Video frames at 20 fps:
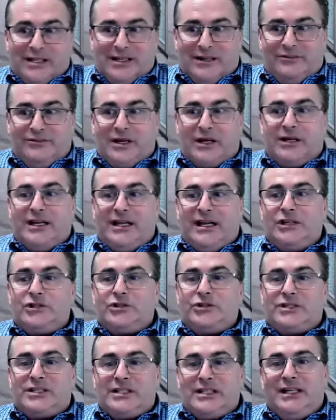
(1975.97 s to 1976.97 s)
very
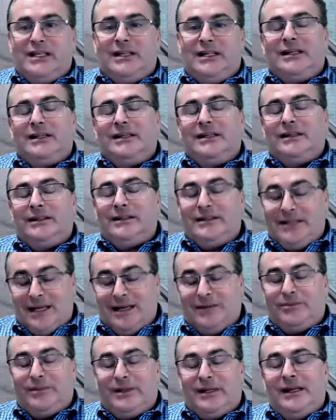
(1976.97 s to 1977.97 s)
interesting
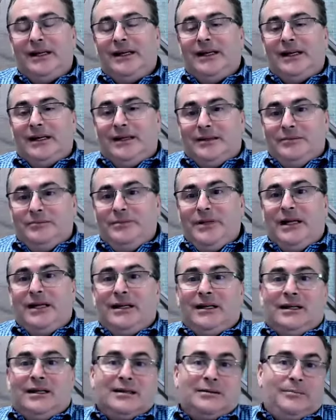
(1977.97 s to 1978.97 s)
tip.
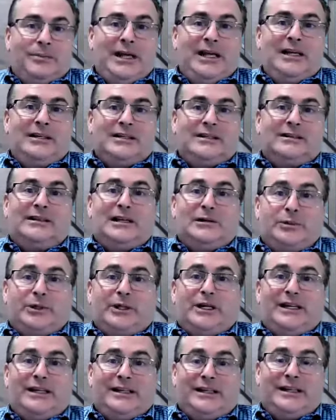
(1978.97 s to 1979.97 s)
Being
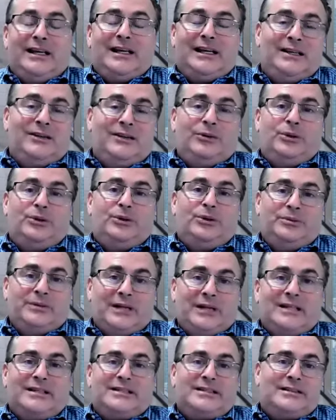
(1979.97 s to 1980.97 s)
deliberate and thinking through. I
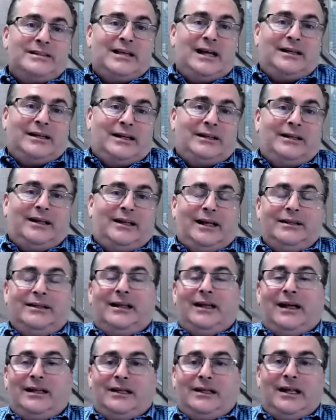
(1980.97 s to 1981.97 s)

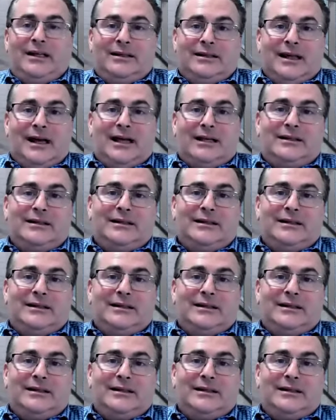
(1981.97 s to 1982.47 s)
like that.